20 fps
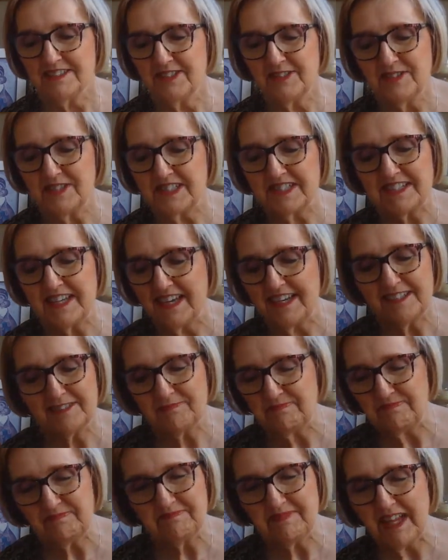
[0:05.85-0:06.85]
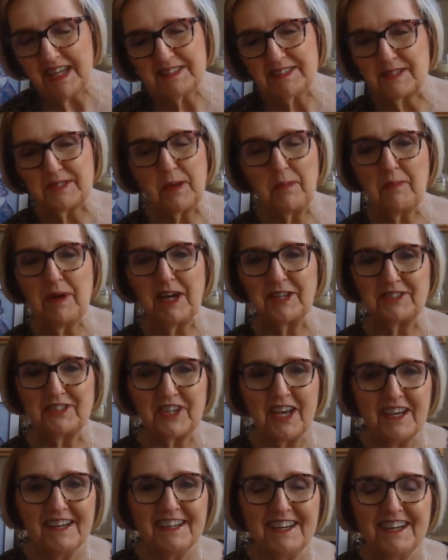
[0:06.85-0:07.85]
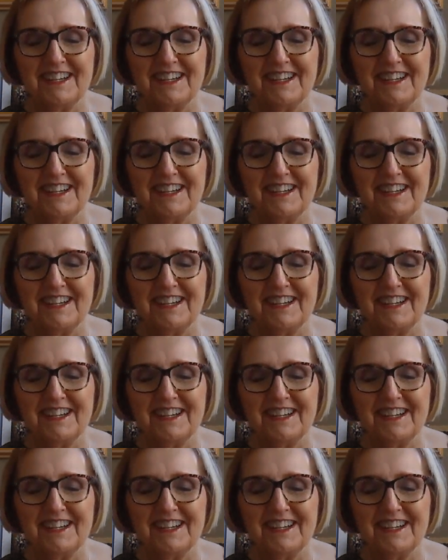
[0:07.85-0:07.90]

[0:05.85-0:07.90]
Tuesday, not so much.